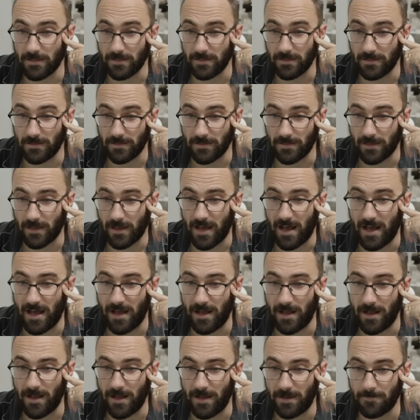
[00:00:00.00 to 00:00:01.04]
Ooh,
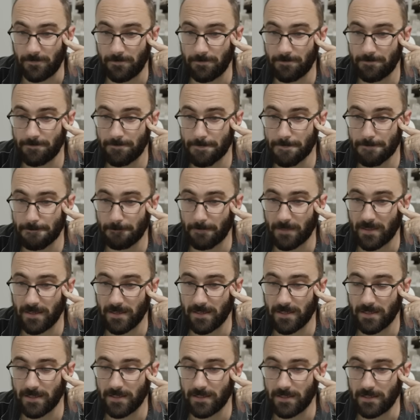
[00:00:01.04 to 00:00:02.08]
uh,
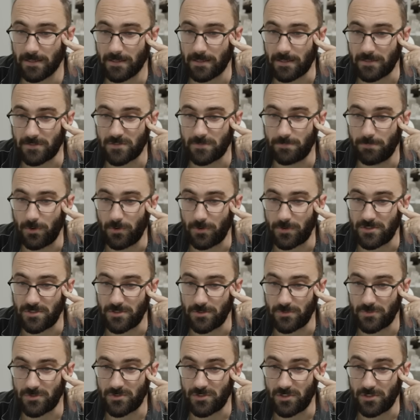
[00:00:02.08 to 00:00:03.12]
spoke
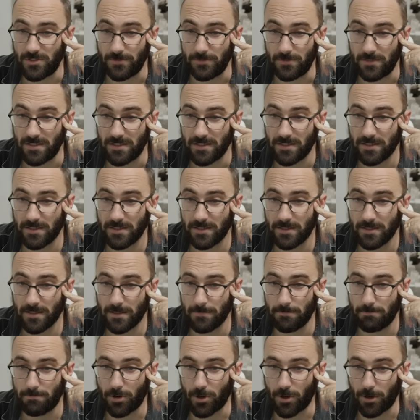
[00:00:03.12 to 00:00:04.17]
too soon.
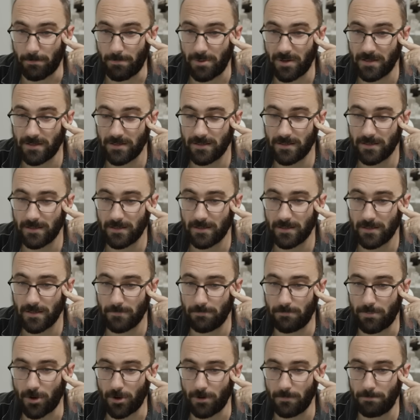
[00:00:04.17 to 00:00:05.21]
Perp,
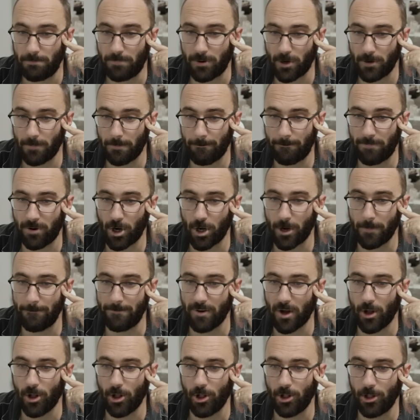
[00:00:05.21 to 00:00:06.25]
perp, perp,
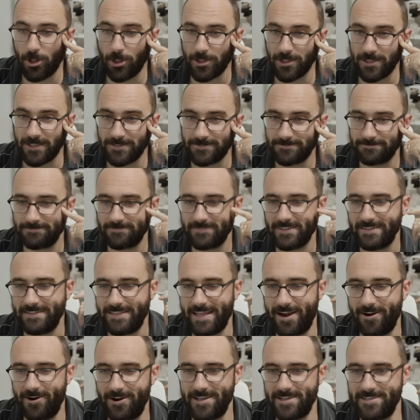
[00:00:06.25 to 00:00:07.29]
purple.
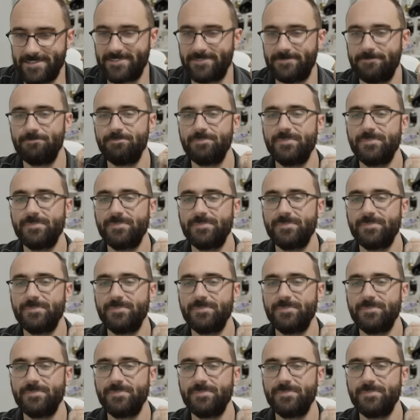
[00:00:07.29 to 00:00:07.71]
There it is.